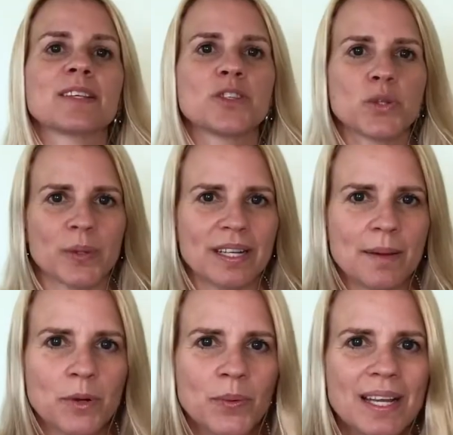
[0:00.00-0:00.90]
Story
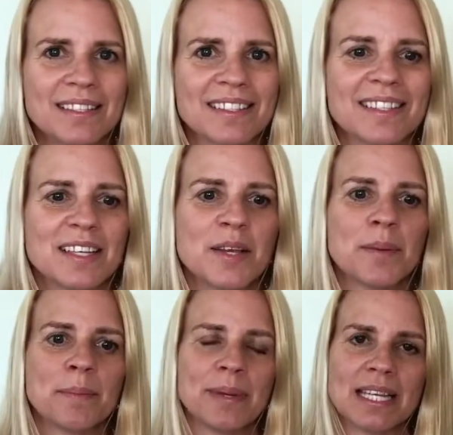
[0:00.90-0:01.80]
number 1.
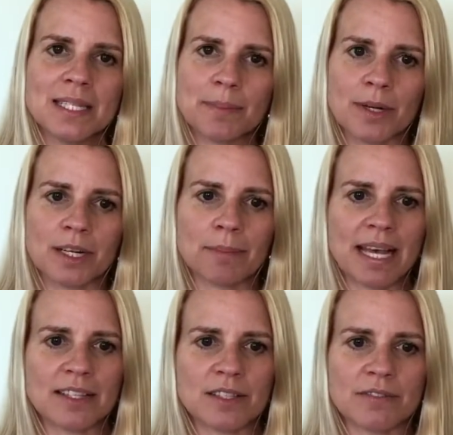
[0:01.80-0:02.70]
Pittsburgh,
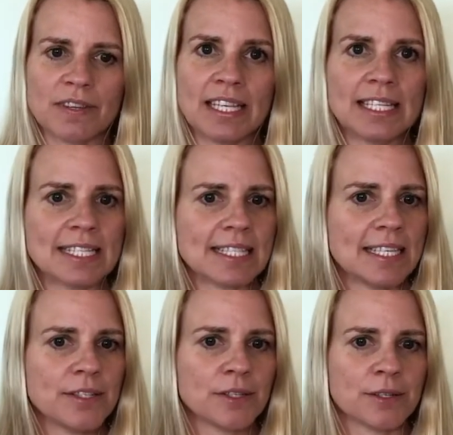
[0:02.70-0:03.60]
Pennsylvania's
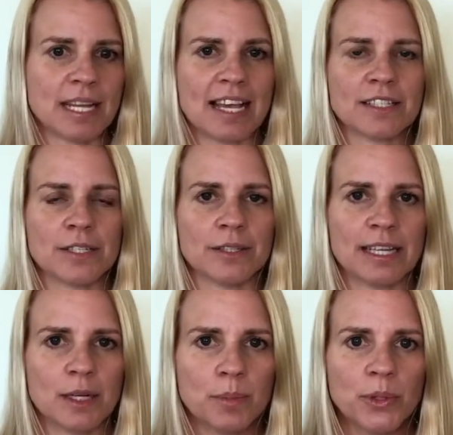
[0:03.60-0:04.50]
International
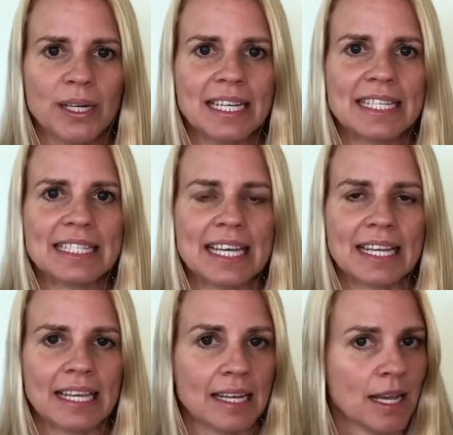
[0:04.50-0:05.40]
Airport is
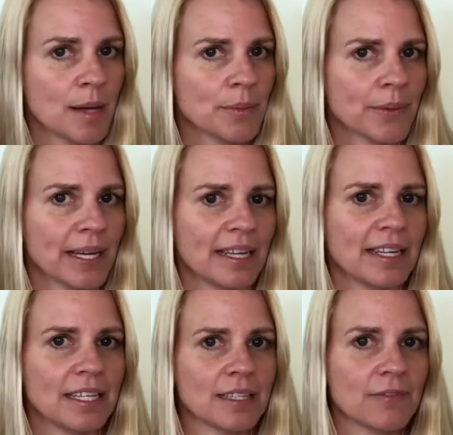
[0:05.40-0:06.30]
getting an upgrade
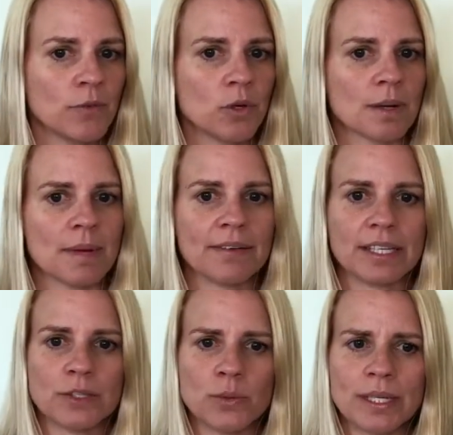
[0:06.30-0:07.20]
in the form of
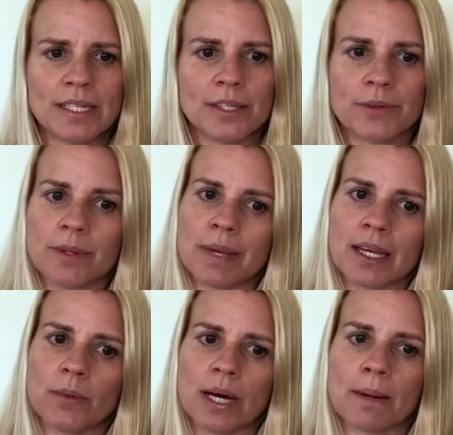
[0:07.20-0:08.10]
a
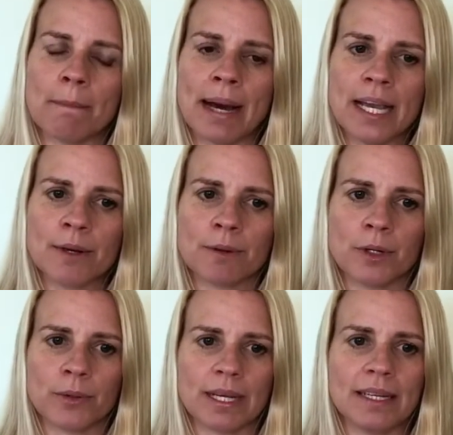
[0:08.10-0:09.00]
23-megawatt
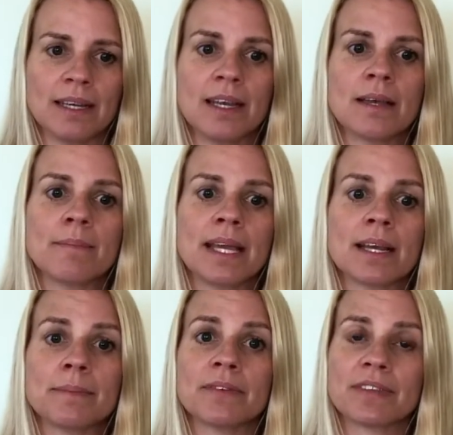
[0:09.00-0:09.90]
microgrid made
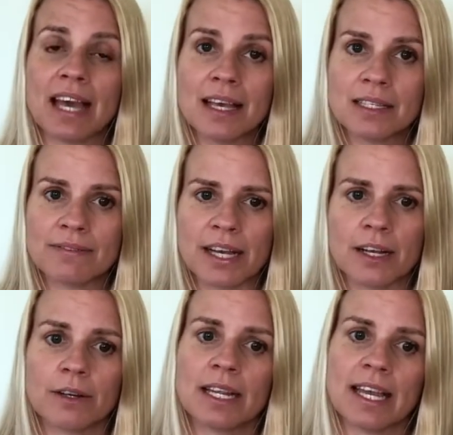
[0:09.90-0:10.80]
up of
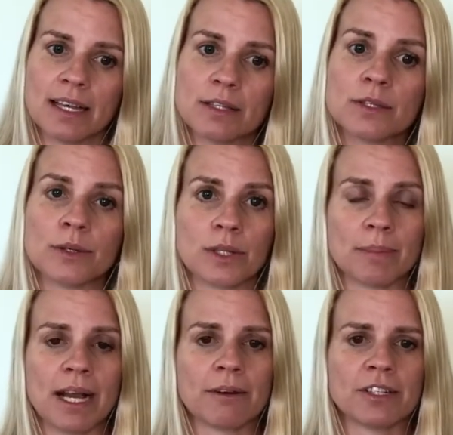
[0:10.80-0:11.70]
gas-fired and solar
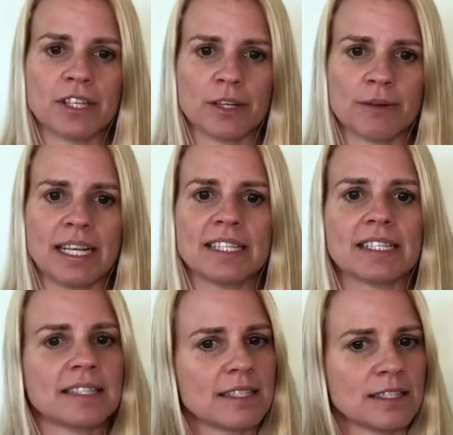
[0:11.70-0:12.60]
power
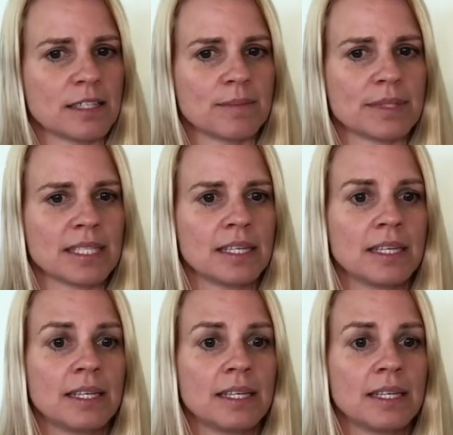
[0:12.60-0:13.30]
generation systems.